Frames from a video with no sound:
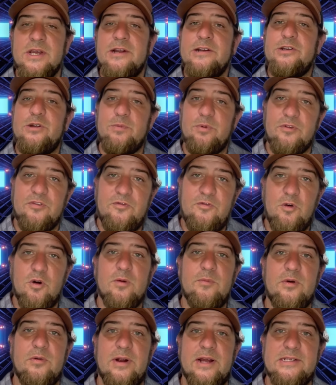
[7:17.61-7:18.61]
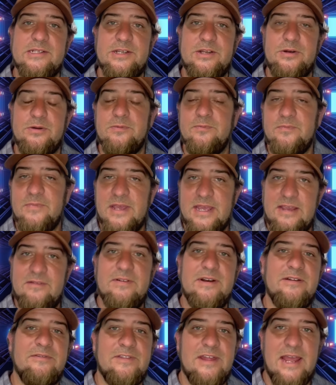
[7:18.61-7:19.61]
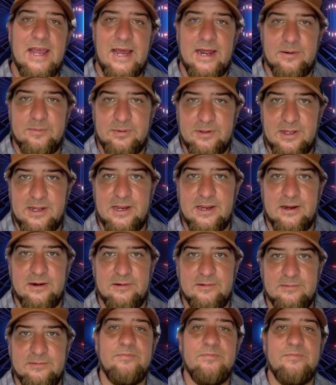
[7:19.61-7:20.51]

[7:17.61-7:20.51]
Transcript: to perform a rescue, even if they had a plan.